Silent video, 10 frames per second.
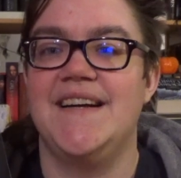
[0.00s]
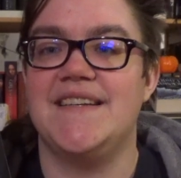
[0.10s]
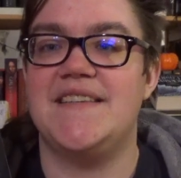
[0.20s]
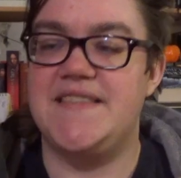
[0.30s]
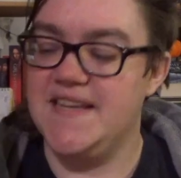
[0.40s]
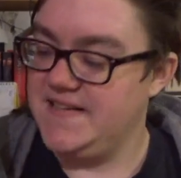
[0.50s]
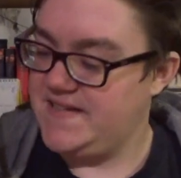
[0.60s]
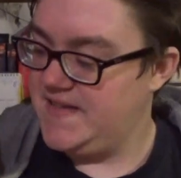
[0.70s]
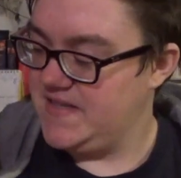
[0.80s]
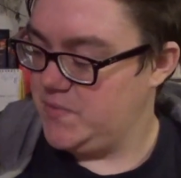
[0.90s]

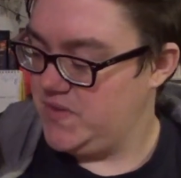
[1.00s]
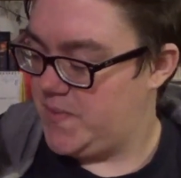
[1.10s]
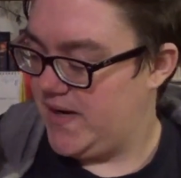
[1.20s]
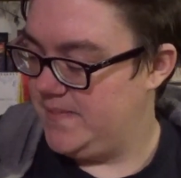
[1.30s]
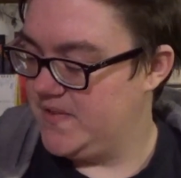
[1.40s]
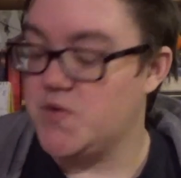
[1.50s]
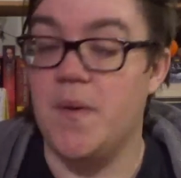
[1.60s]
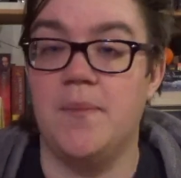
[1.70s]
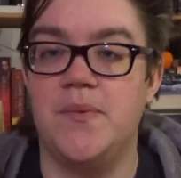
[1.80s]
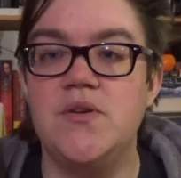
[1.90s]
since this was published
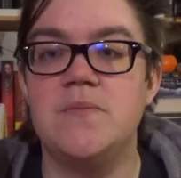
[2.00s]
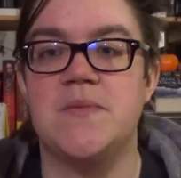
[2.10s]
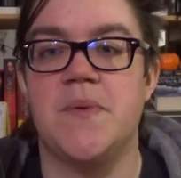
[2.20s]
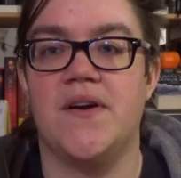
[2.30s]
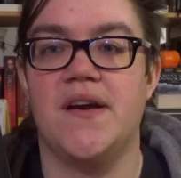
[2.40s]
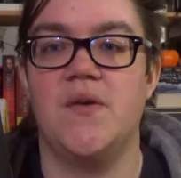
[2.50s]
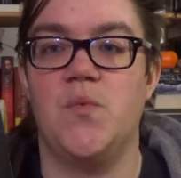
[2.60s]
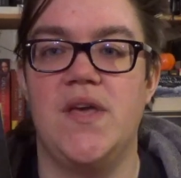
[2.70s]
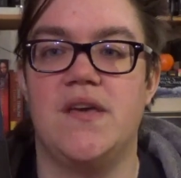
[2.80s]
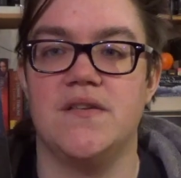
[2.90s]
by Bloomsbury,
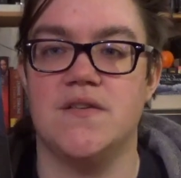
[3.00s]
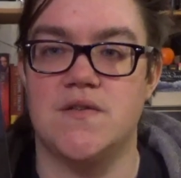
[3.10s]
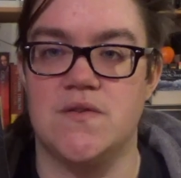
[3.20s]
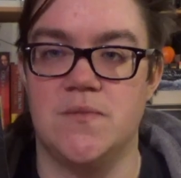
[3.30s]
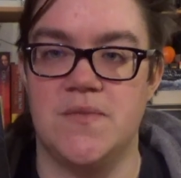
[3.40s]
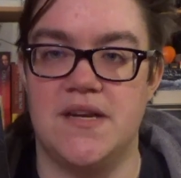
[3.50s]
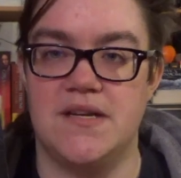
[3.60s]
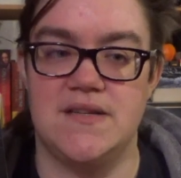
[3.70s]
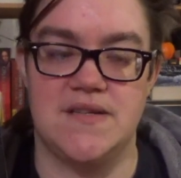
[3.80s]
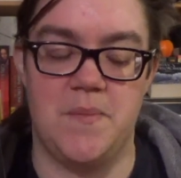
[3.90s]
we can assume that
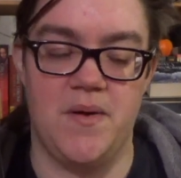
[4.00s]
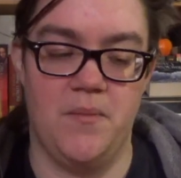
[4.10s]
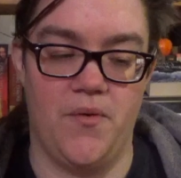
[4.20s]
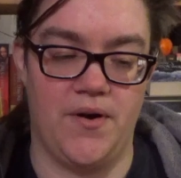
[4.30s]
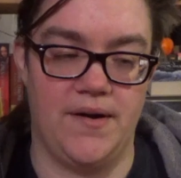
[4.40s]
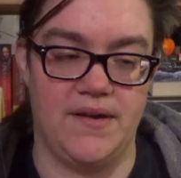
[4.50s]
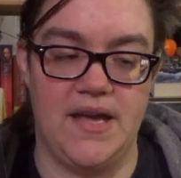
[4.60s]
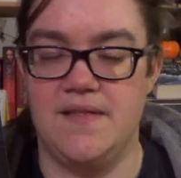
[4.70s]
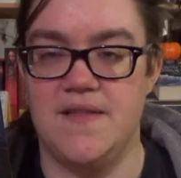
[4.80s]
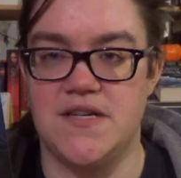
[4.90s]
it is a bit more
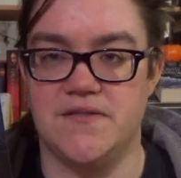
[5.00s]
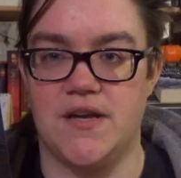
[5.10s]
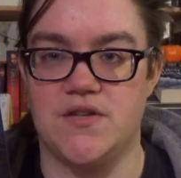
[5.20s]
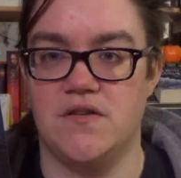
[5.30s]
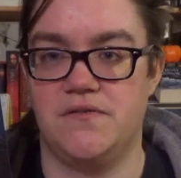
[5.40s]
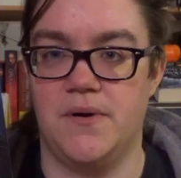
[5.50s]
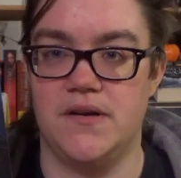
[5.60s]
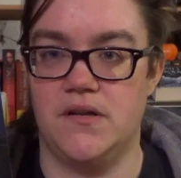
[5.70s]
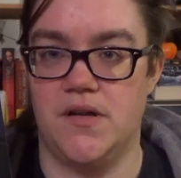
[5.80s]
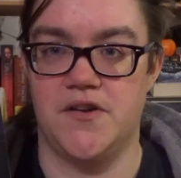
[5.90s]
in the direction of what
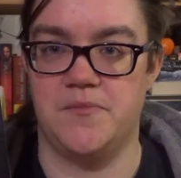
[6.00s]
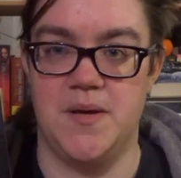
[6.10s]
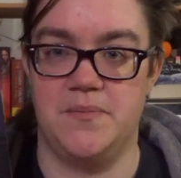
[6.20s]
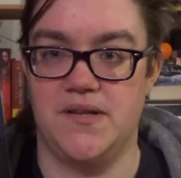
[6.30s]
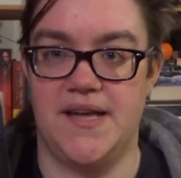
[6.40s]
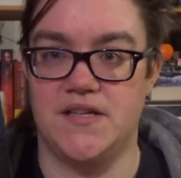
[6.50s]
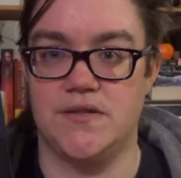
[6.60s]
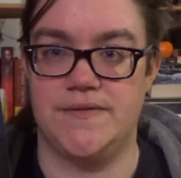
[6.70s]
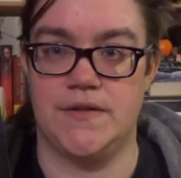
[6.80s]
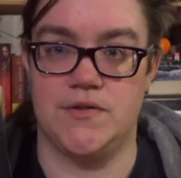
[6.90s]
a lot of people like
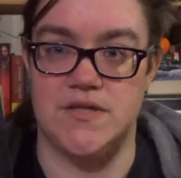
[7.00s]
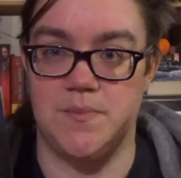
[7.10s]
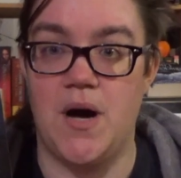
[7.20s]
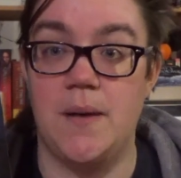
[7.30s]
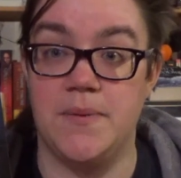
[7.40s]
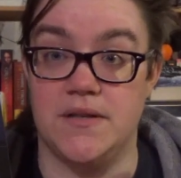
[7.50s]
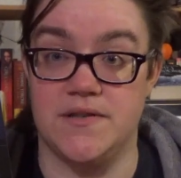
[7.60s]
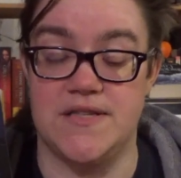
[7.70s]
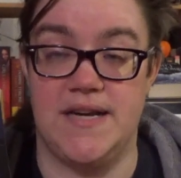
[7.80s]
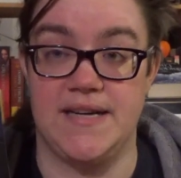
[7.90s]
to refer to as popular
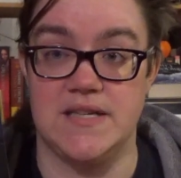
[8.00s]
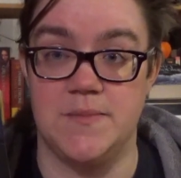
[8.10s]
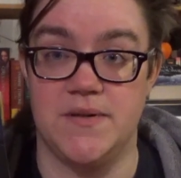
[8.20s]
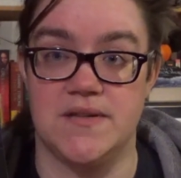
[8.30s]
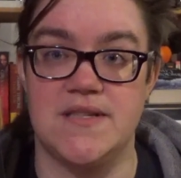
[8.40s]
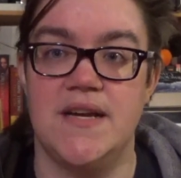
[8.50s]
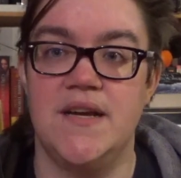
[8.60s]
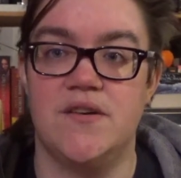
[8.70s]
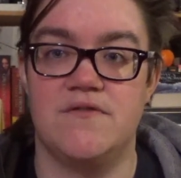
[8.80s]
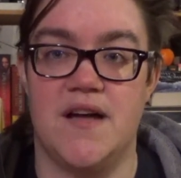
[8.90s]
science books,
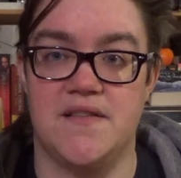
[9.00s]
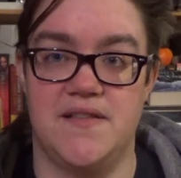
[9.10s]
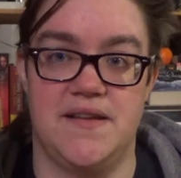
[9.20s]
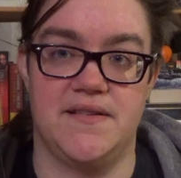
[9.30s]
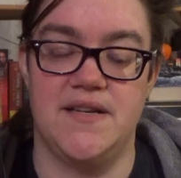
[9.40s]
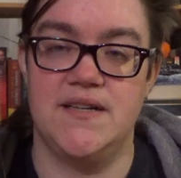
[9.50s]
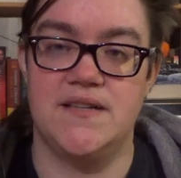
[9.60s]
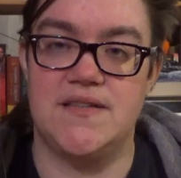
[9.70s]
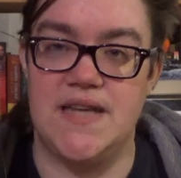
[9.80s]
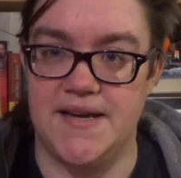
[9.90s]
rather than
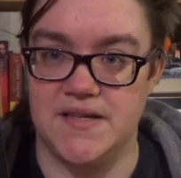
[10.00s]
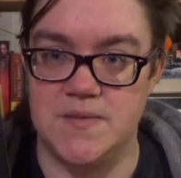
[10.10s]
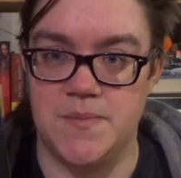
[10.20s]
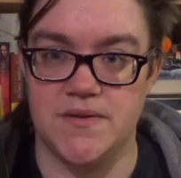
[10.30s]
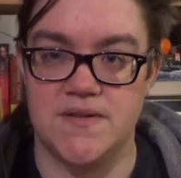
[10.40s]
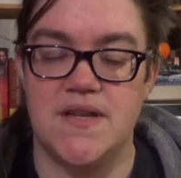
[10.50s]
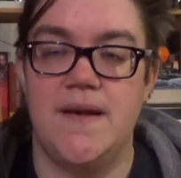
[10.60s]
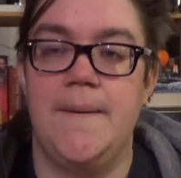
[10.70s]
science books.